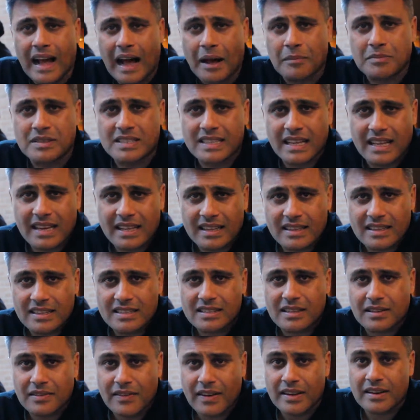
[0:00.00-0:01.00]
I'm standing
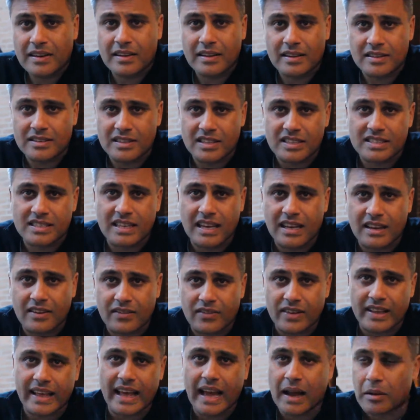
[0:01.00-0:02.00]
this, uh, this side
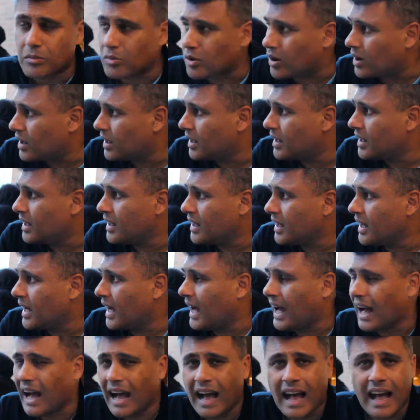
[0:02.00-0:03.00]
of a camera.
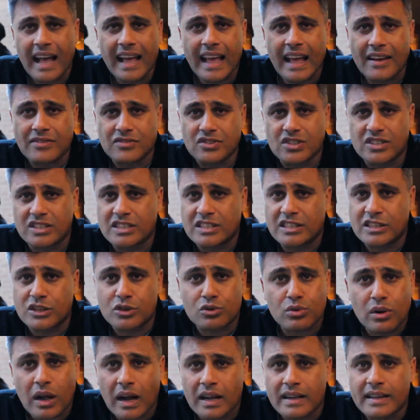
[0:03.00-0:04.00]
I have
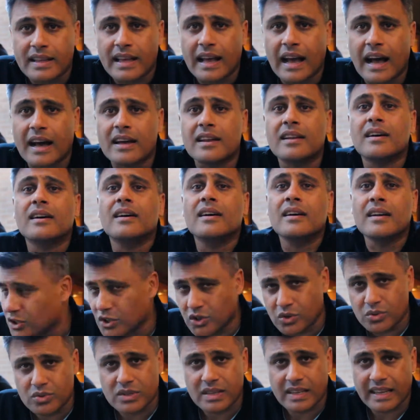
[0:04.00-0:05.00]
zero idea how to
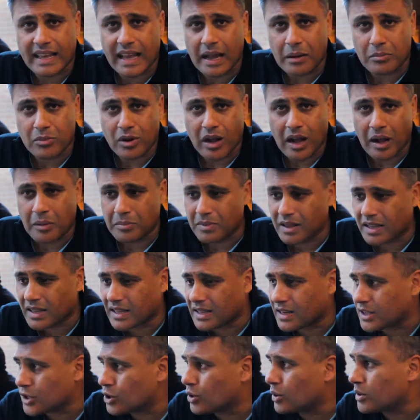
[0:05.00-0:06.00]
use a camera. I'm not
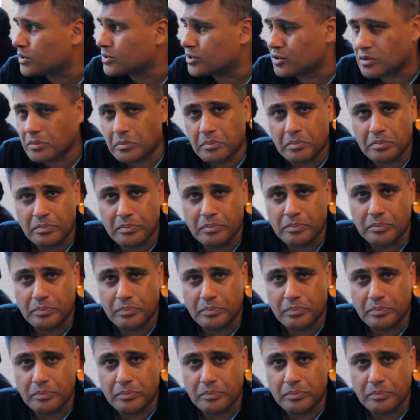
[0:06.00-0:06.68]
going to go out there and